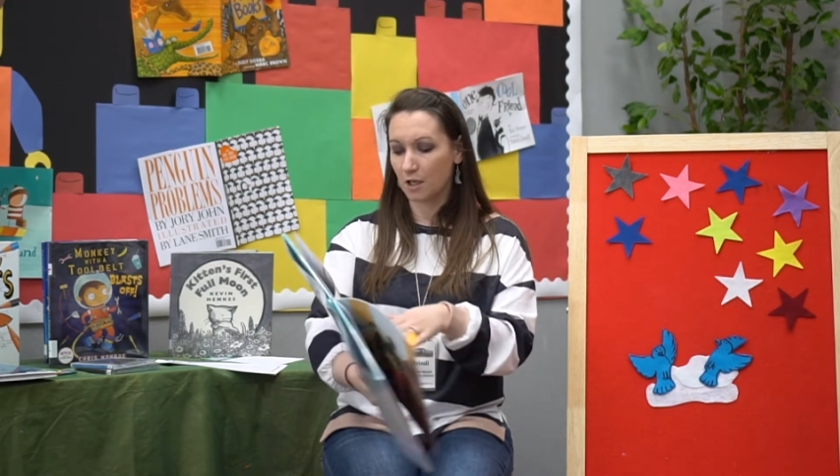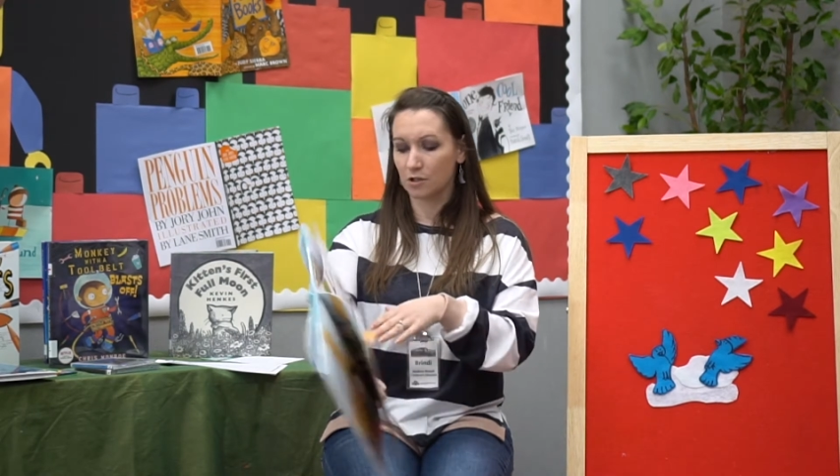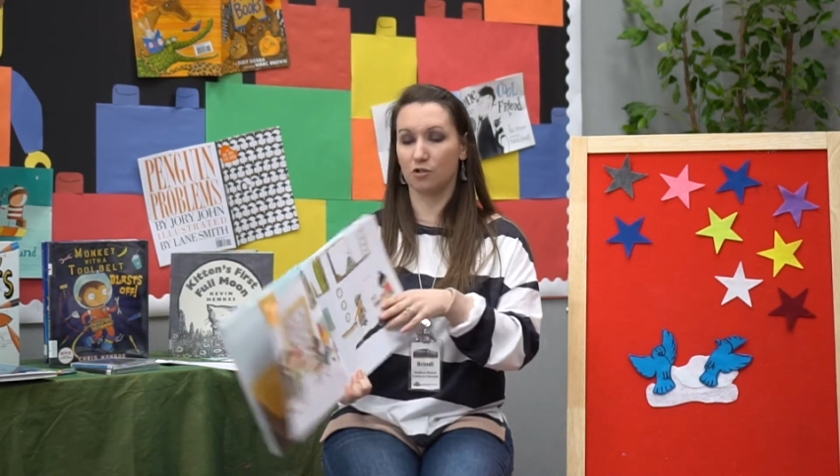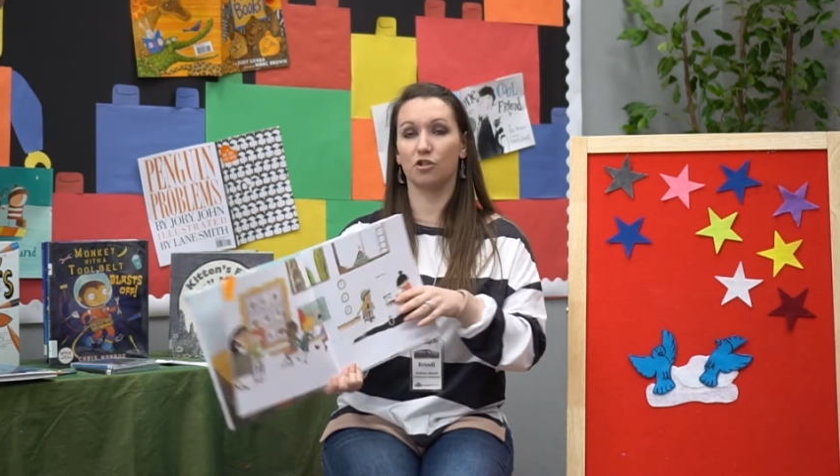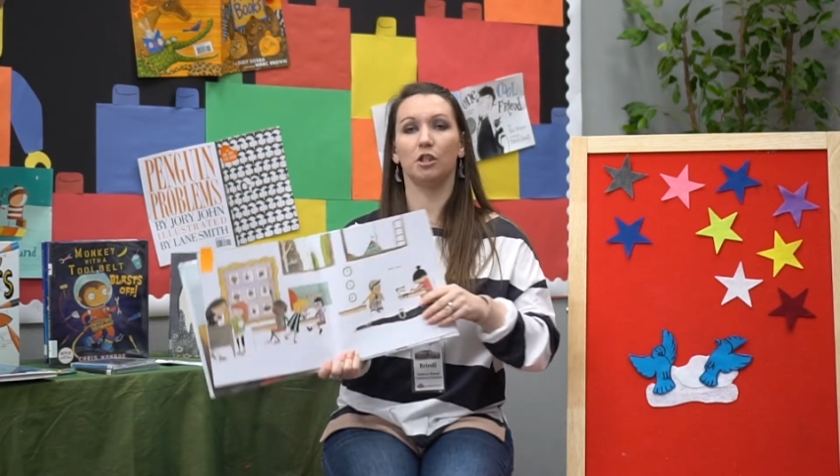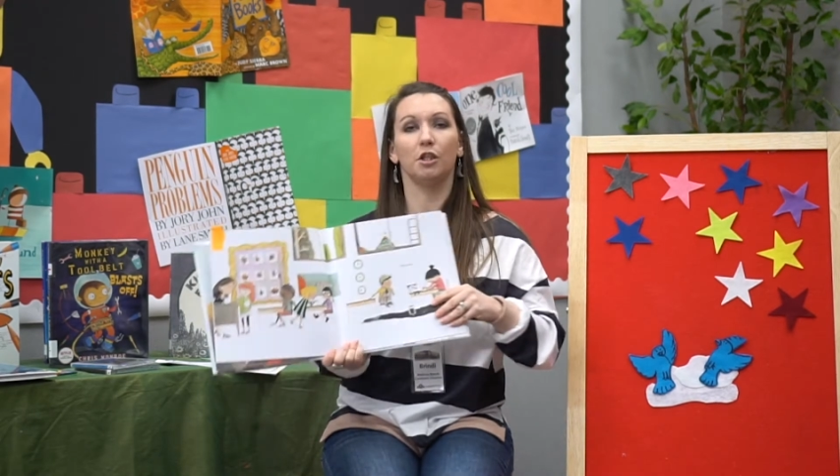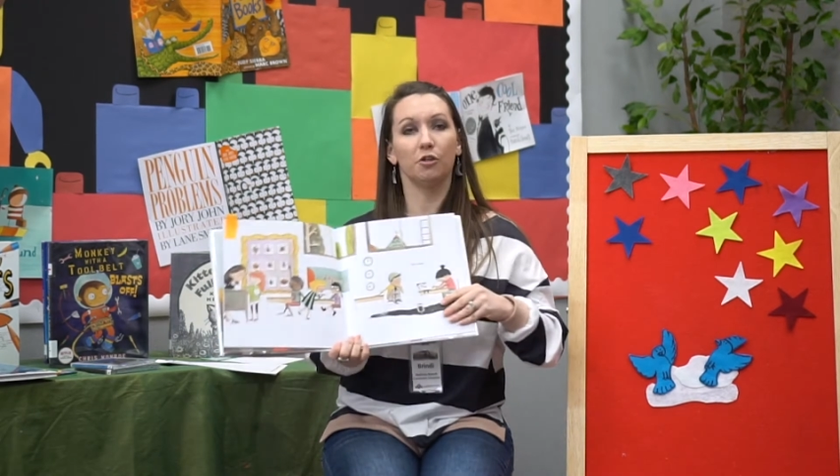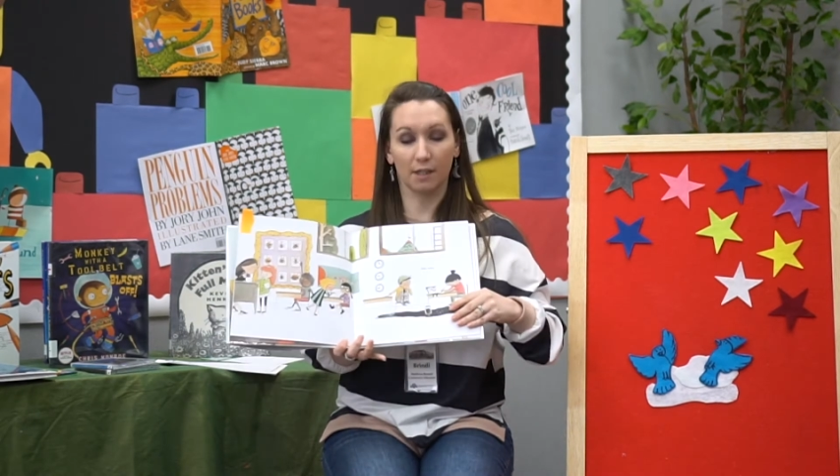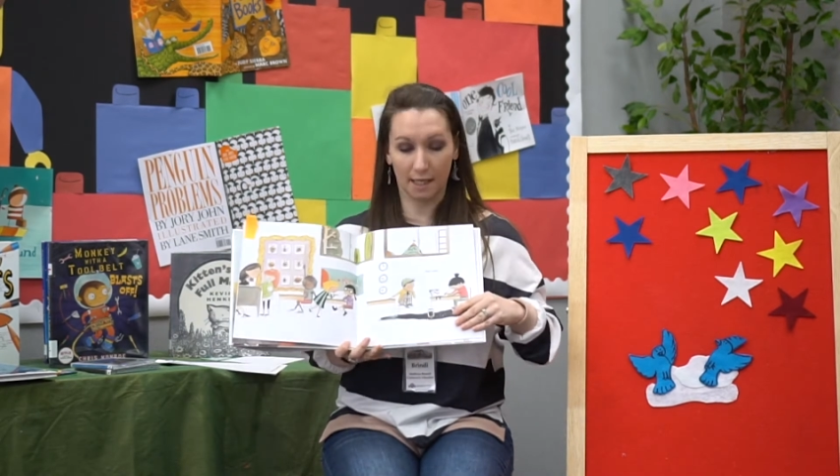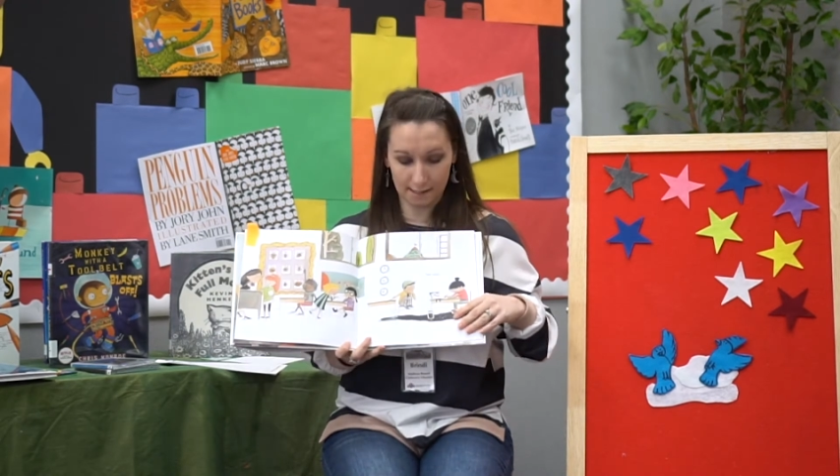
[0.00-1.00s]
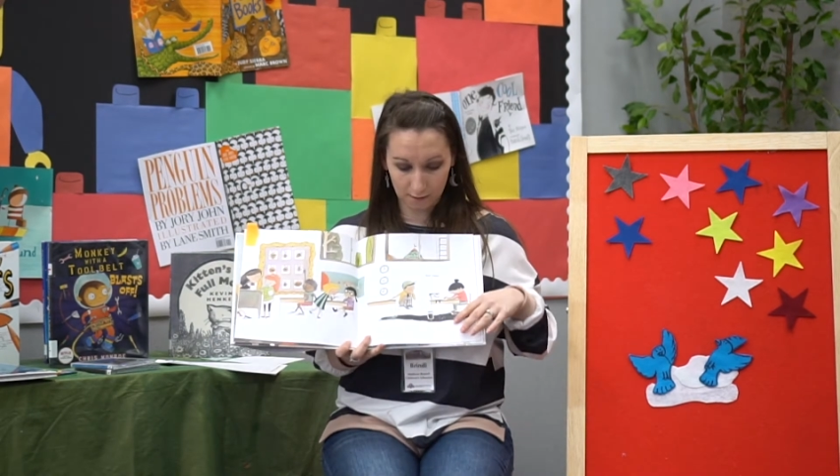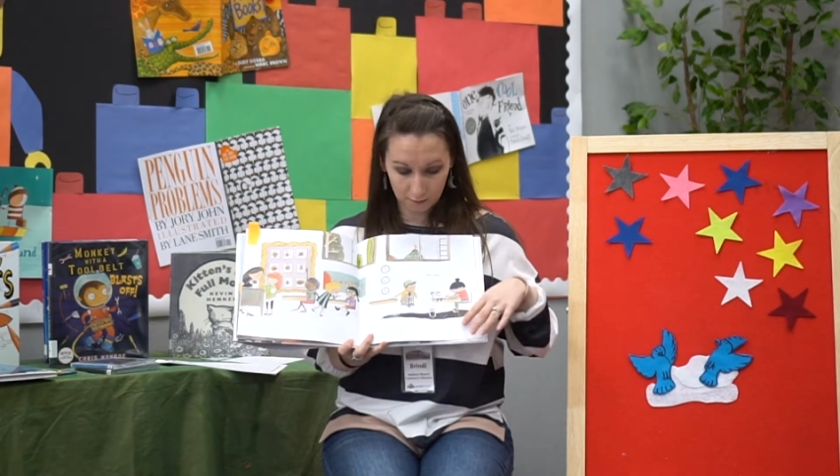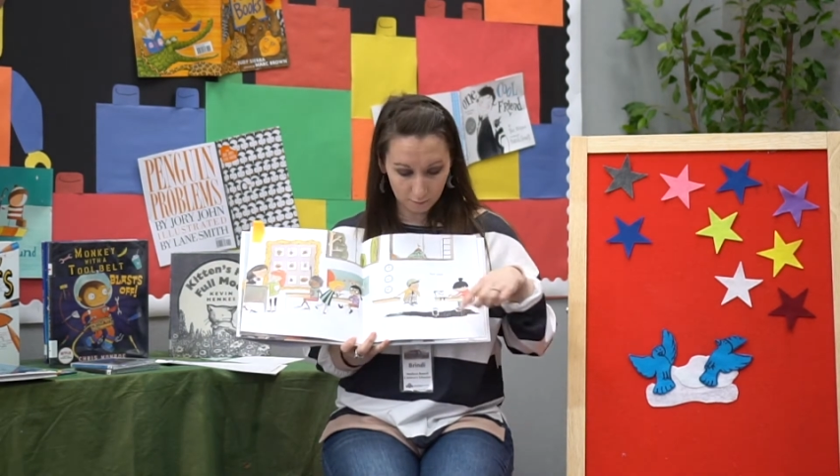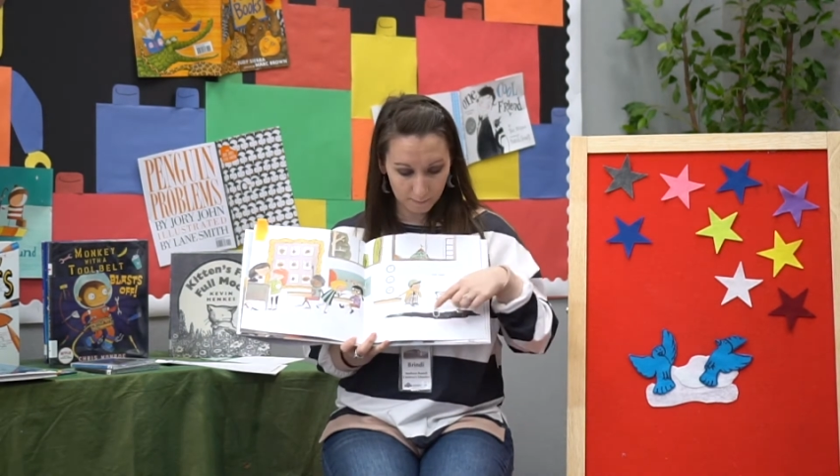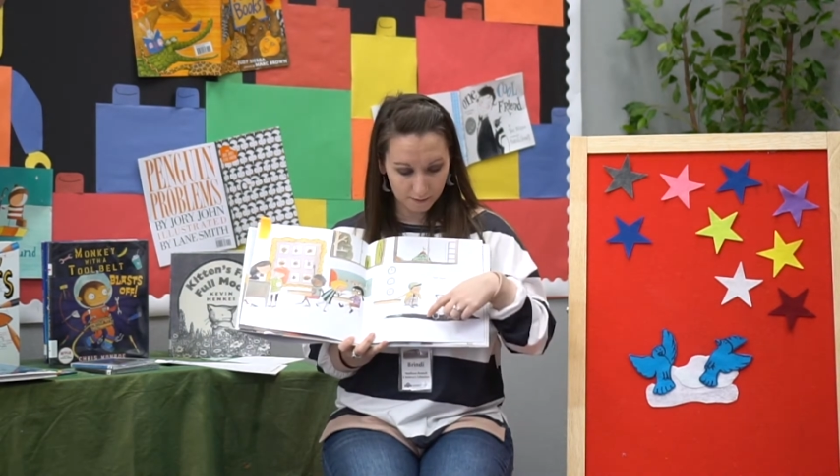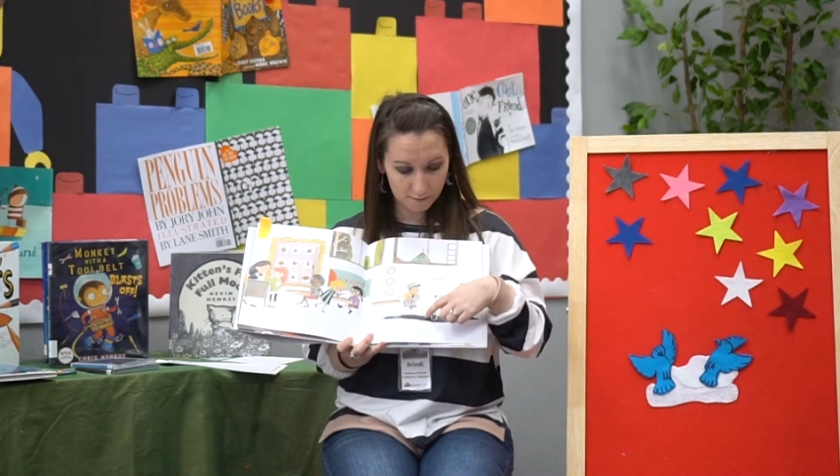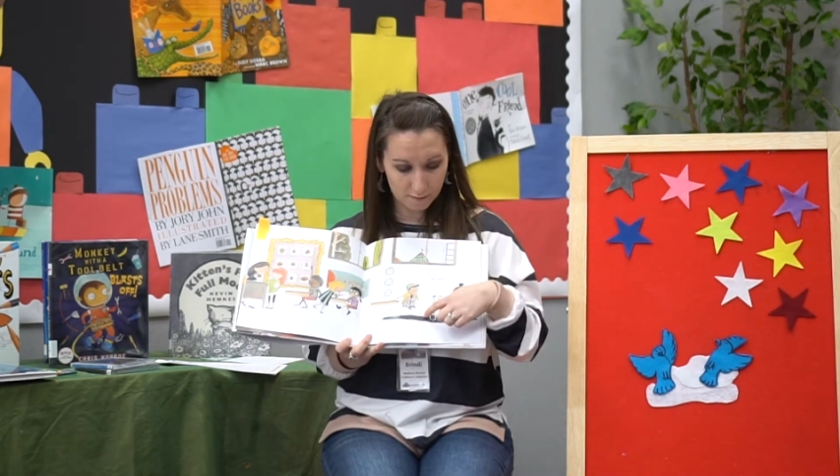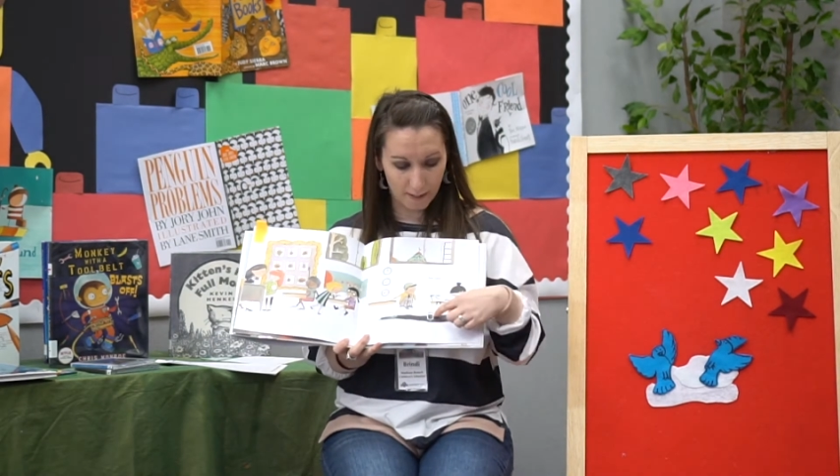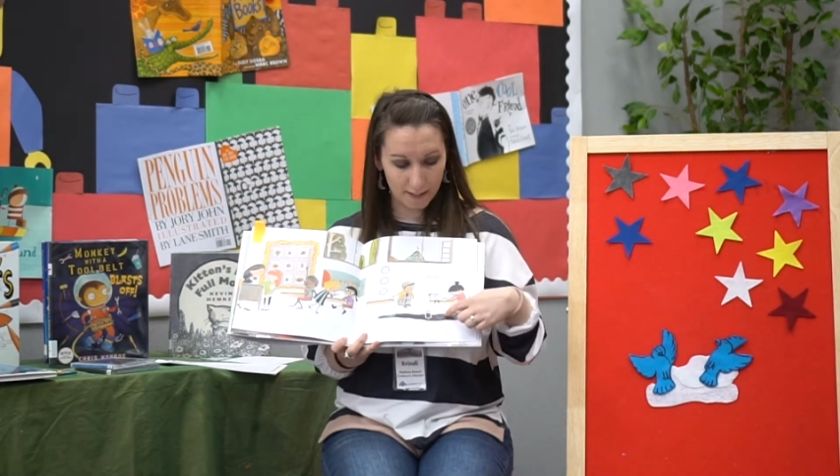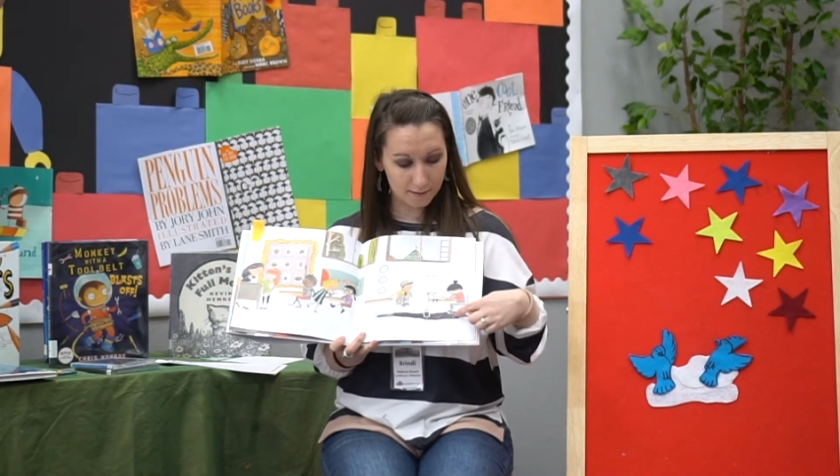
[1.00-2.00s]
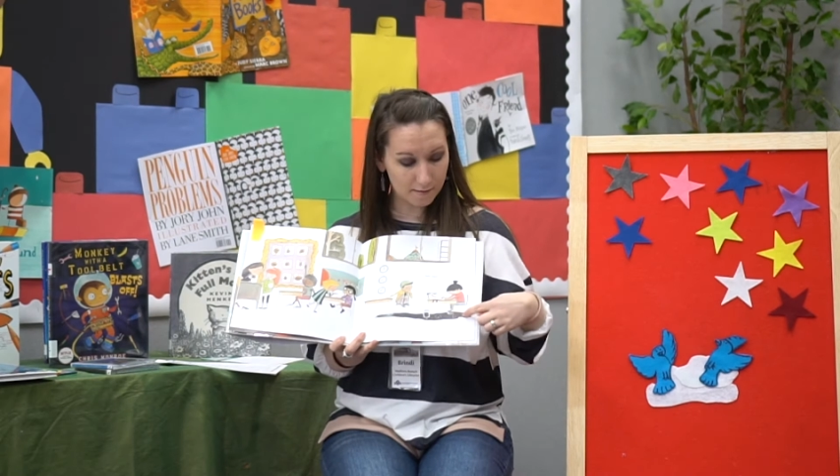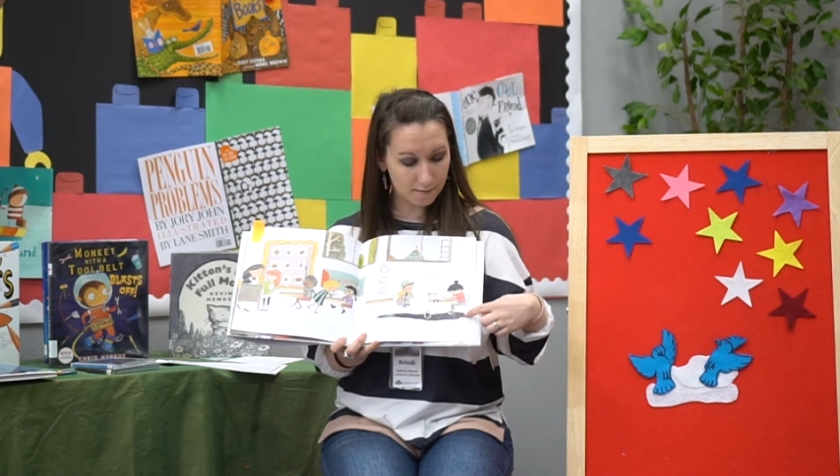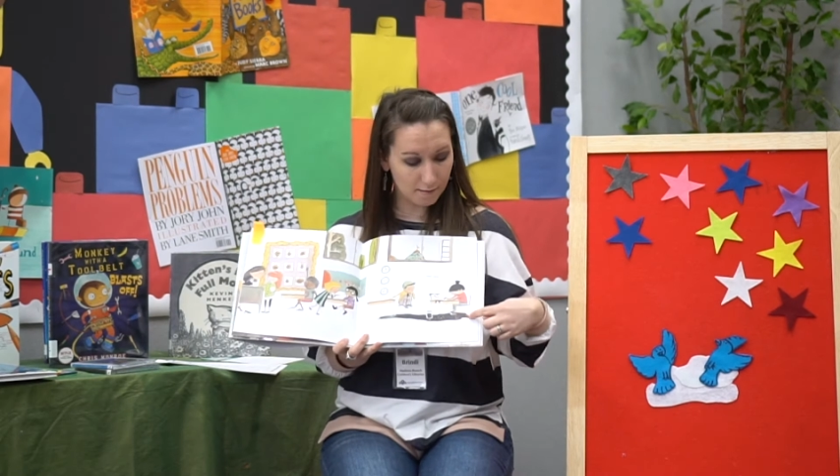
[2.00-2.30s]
so she creates a little bit of space.